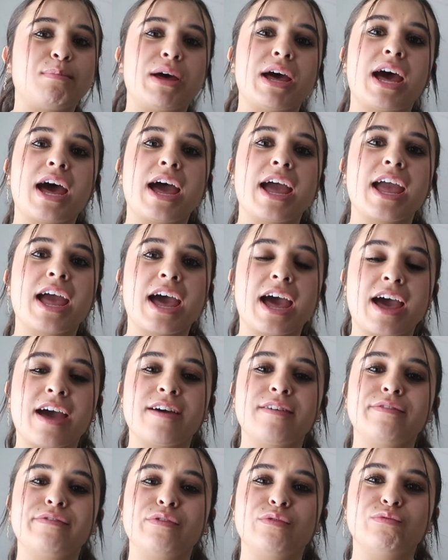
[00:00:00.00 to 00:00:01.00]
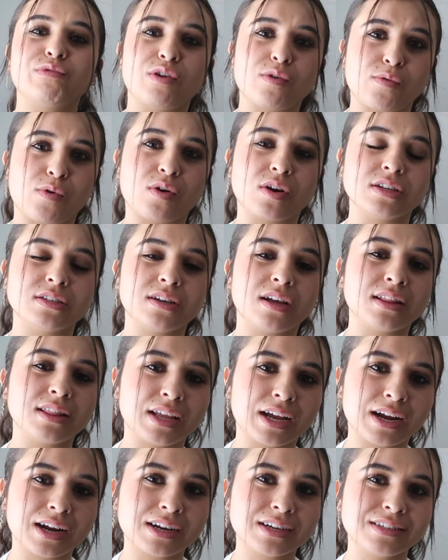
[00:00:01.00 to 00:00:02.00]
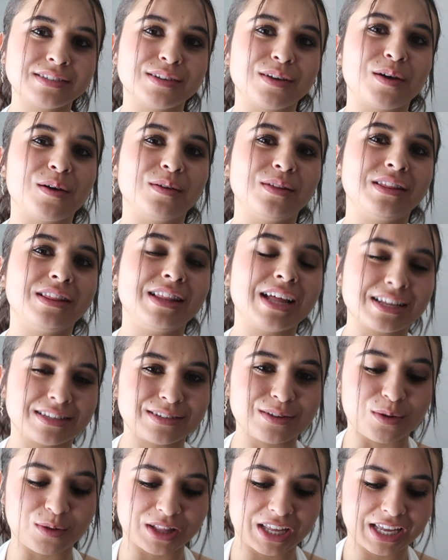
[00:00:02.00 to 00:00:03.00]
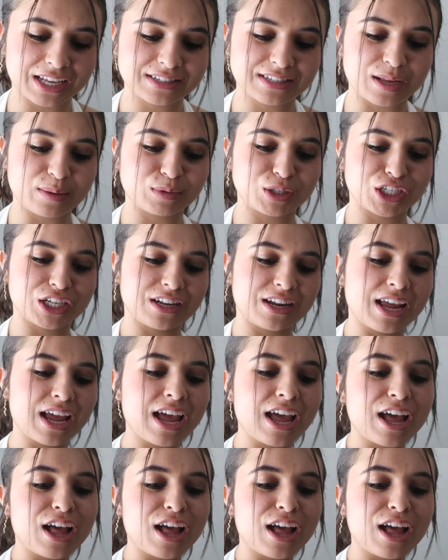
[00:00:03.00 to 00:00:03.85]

but I have rewards on there, so that's the only exception.